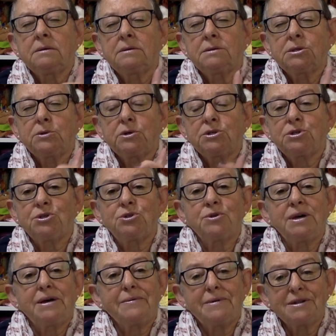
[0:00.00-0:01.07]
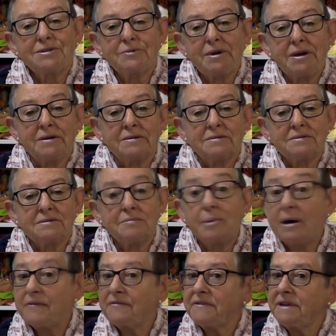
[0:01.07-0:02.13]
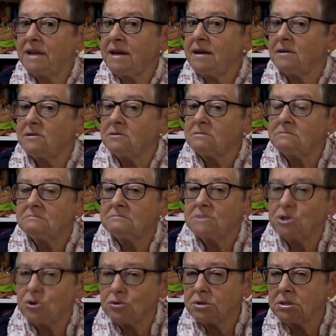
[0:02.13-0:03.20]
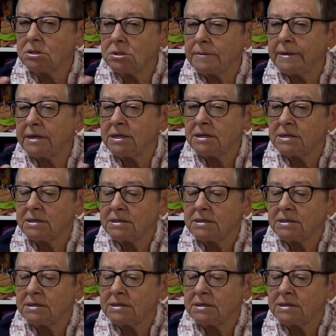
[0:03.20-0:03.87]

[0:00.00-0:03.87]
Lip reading: So I should do that one as well. But for now, short and sweet.